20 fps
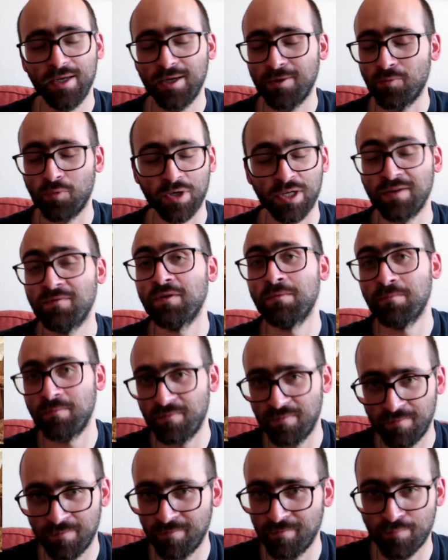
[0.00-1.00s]
It wouldn't
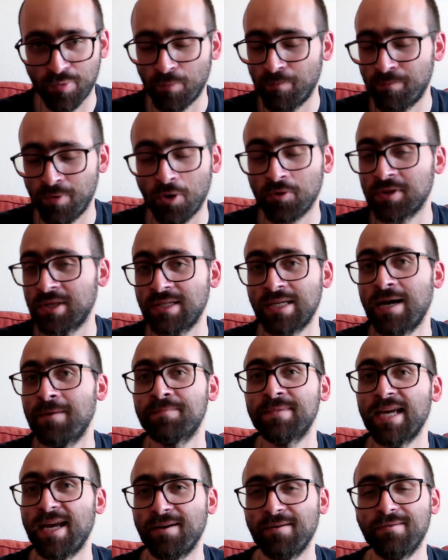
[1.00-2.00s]
even b- broke the
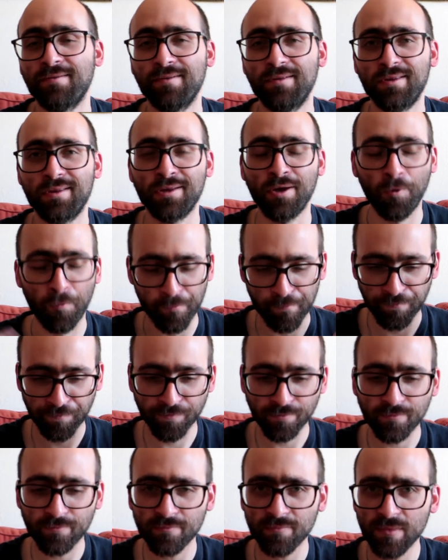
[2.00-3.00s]
top ten. So,
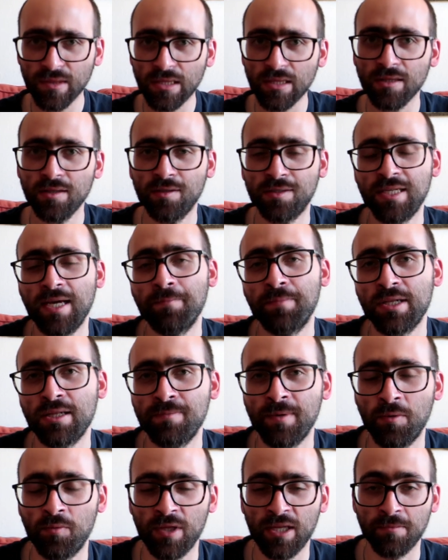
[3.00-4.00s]
The
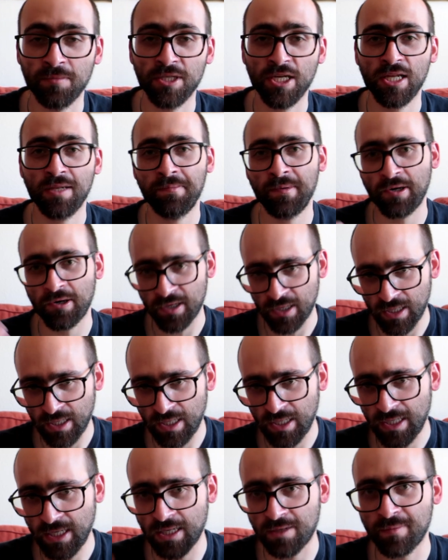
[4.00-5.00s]
Tempest by William Shakespeare
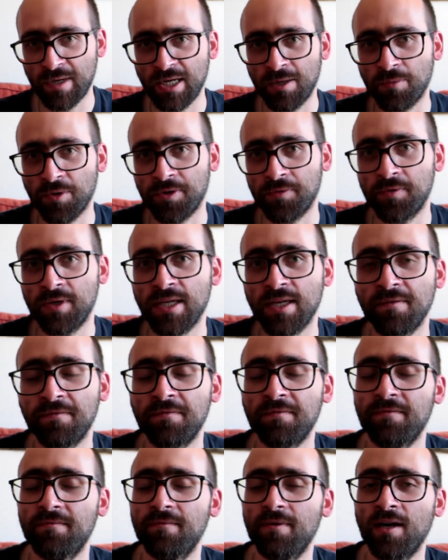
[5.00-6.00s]
is my number three
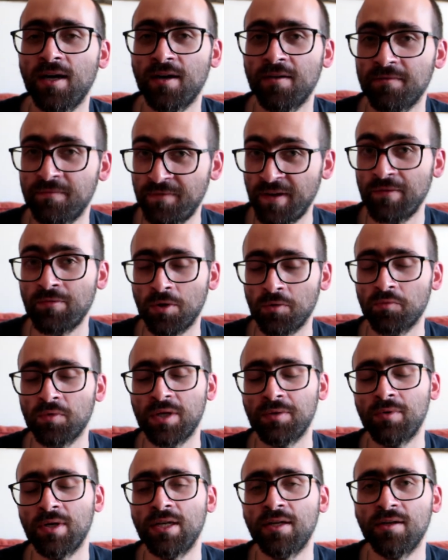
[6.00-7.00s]
uh, favorite
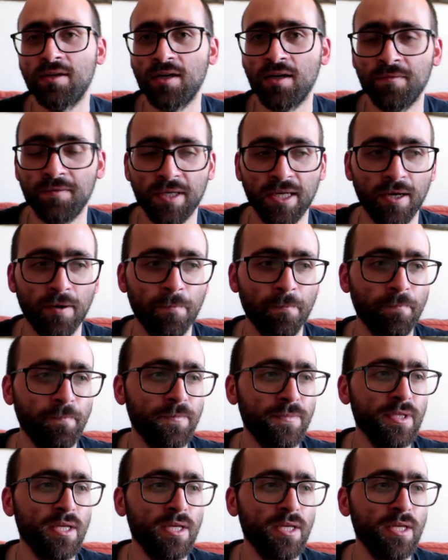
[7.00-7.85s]
reread of the year.